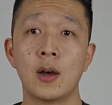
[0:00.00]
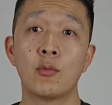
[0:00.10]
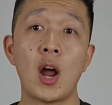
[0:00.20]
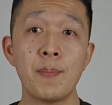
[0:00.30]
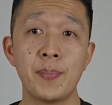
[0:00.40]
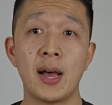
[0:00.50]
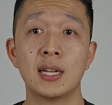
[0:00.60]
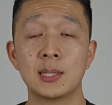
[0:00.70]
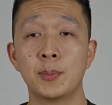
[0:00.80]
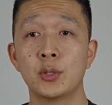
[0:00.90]
a right
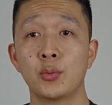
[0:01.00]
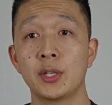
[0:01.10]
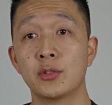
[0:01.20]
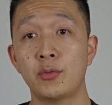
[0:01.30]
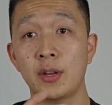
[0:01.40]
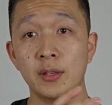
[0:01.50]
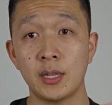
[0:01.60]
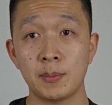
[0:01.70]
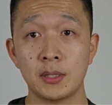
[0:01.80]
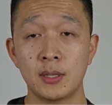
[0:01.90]
balance between
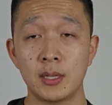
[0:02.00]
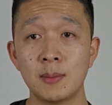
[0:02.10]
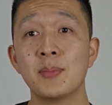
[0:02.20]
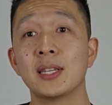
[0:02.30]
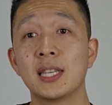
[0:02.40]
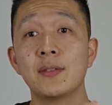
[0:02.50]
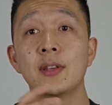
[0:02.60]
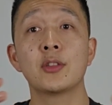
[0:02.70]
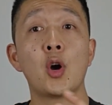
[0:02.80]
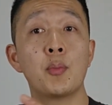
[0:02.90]
strengthening up the tendon but
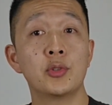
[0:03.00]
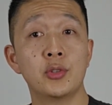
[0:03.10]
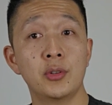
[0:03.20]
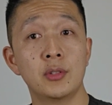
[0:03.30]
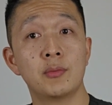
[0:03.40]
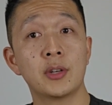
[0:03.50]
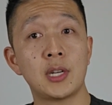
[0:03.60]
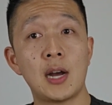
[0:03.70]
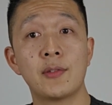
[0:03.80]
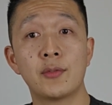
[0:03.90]
giving the opportunity to
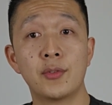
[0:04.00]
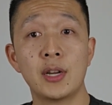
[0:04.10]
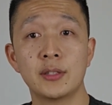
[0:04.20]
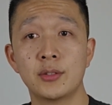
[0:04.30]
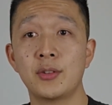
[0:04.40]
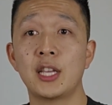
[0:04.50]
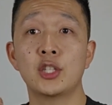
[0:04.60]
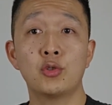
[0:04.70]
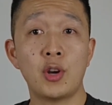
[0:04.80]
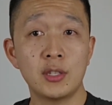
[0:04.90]
recover and rest so that
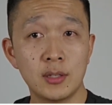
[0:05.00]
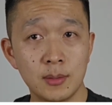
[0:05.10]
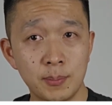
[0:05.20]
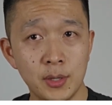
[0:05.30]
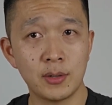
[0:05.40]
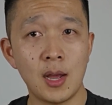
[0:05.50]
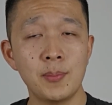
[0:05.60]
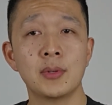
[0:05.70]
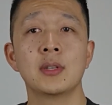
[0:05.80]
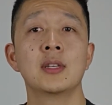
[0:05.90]
stress doesn't build
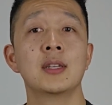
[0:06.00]
up